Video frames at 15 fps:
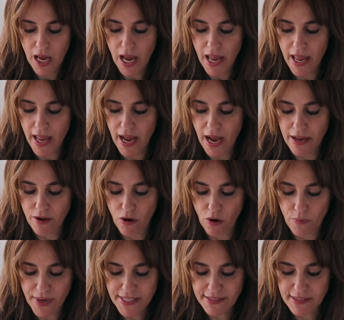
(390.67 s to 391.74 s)
I
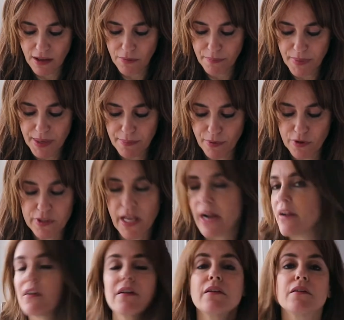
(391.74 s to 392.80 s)
always tell people that
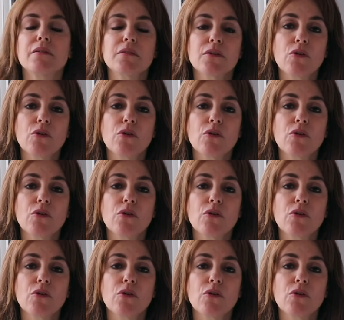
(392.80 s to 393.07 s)
are